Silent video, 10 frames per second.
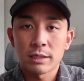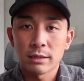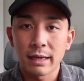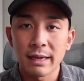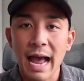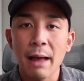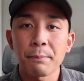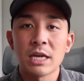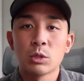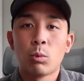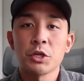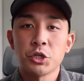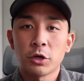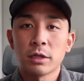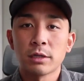This, the gap is what
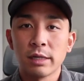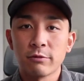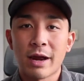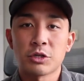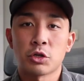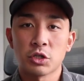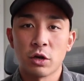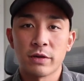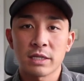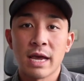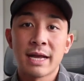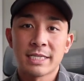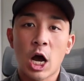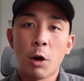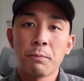you're gonna deliver as your service
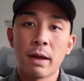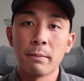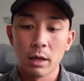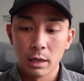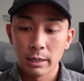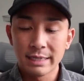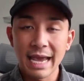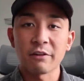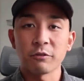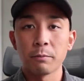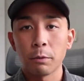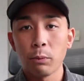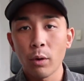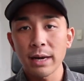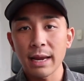to help them get from their
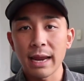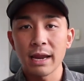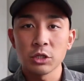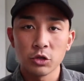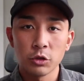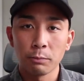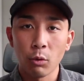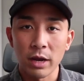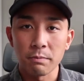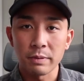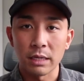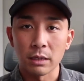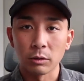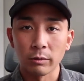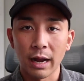point A to their point
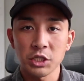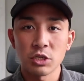B, right?